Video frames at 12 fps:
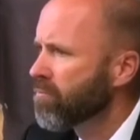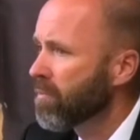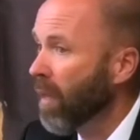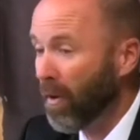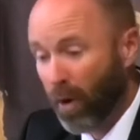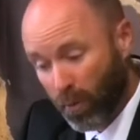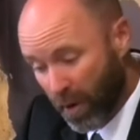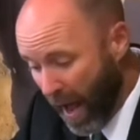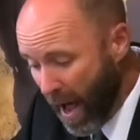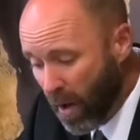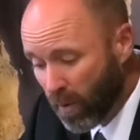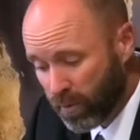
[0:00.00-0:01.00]
Now, no
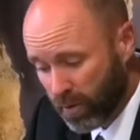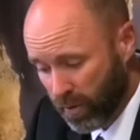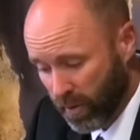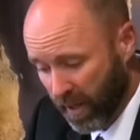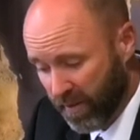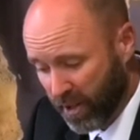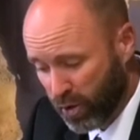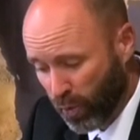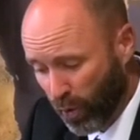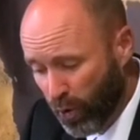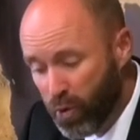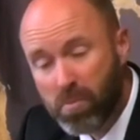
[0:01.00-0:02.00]
doubt, in this
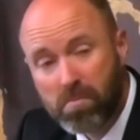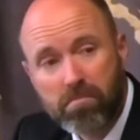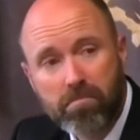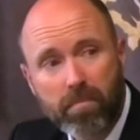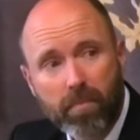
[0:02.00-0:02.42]
room,